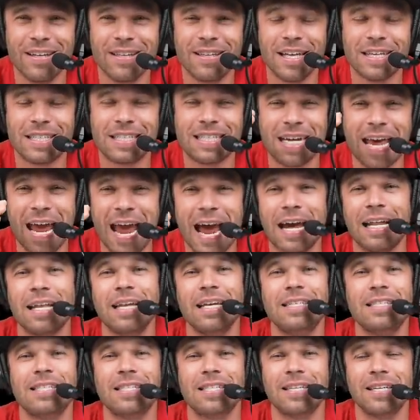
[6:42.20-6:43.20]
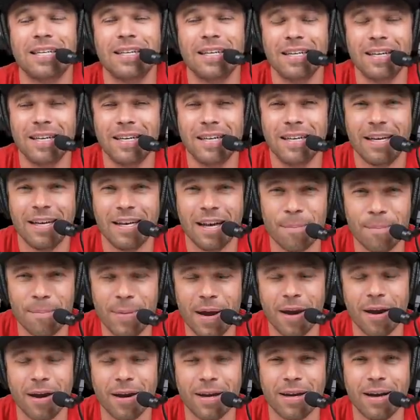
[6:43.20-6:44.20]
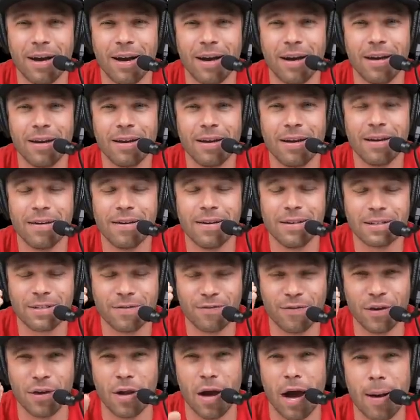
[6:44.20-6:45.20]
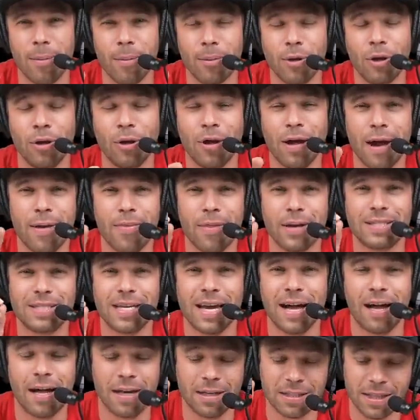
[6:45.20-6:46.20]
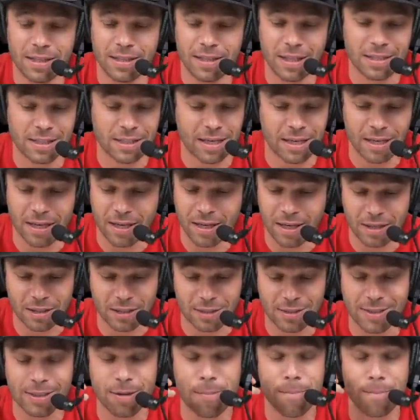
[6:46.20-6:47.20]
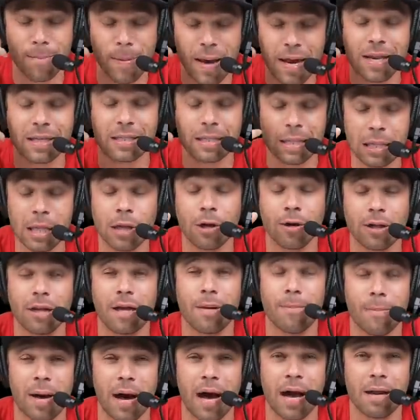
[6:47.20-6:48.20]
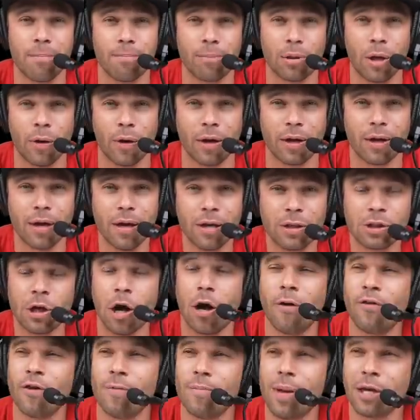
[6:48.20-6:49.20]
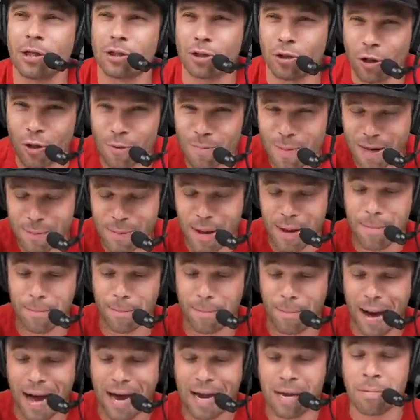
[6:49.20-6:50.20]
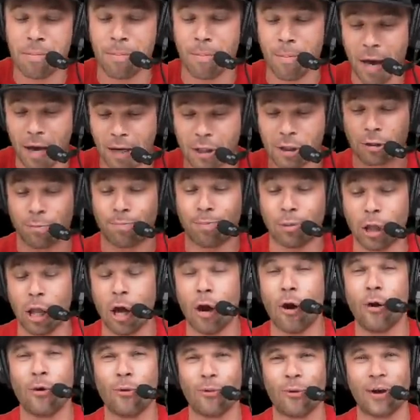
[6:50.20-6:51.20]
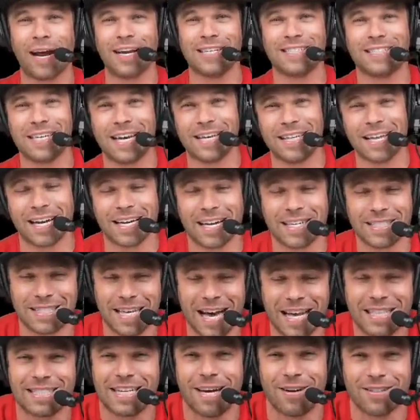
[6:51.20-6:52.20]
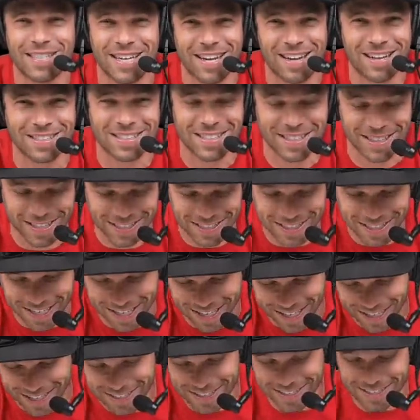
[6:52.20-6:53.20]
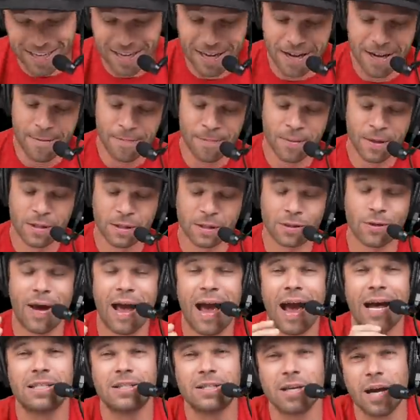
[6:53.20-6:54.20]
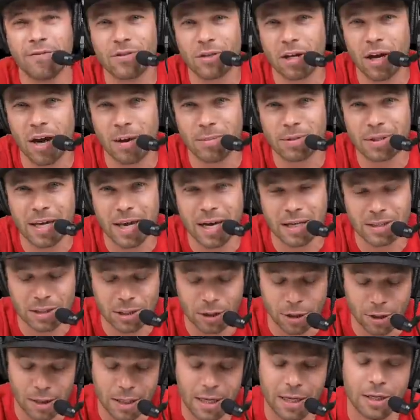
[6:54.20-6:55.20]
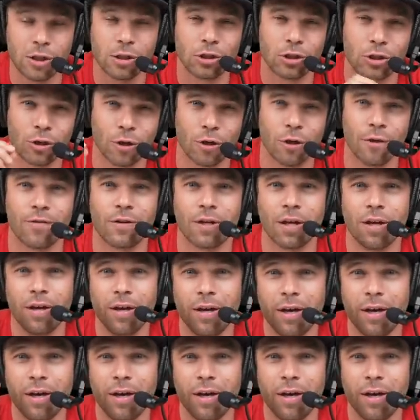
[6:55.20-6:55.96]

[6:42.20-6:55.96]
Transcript: The talent in America is phenomenal, and the talent in this kid is just, it is literally mind-blowing. Dolphin, make sure you make my mind explode when I say that, because that's how talented this kid is. So hats off to Hobbs Kessler. He deserved